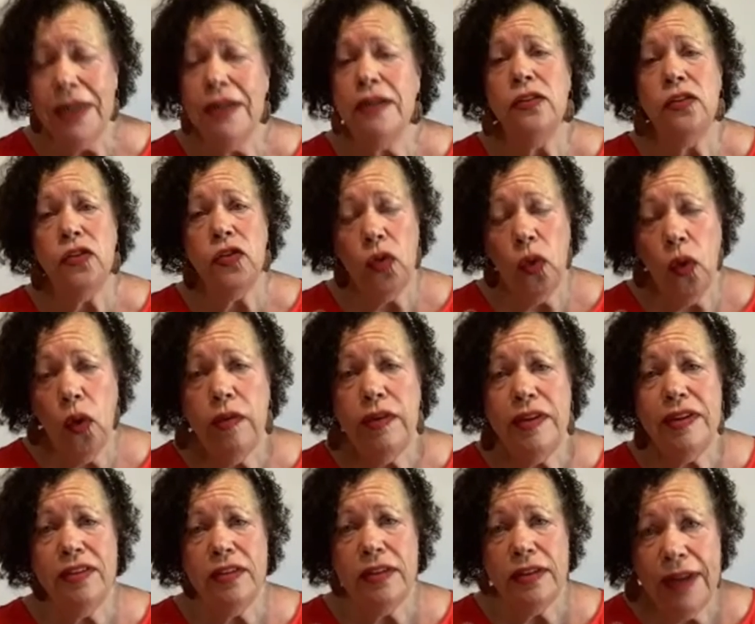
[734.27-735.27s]

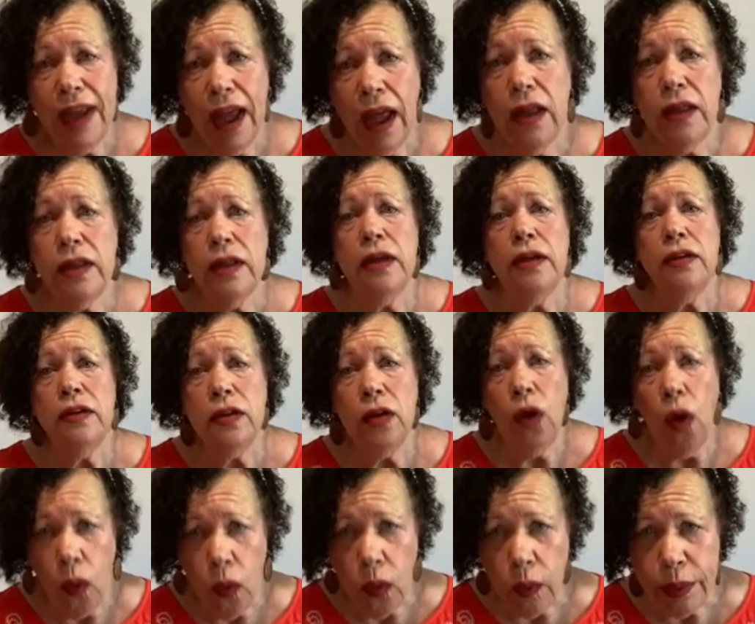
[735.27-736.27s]
Stories tell
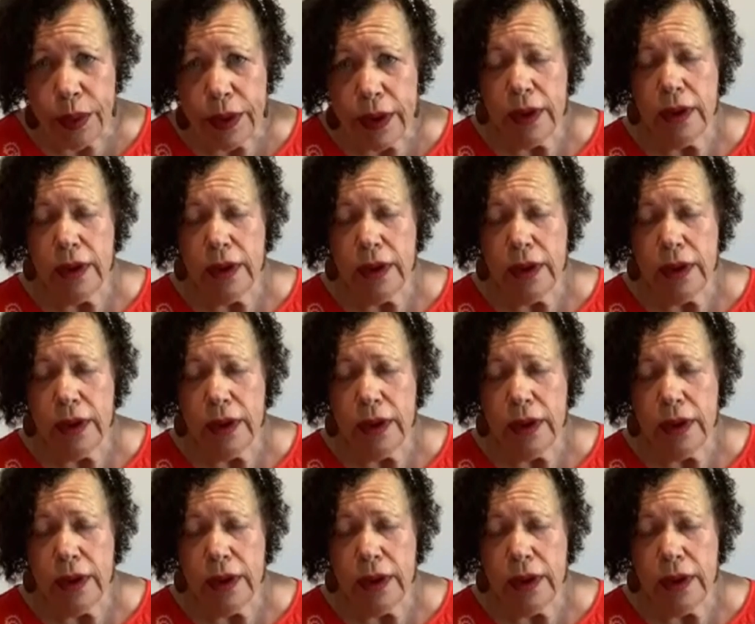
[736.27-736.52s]
hope.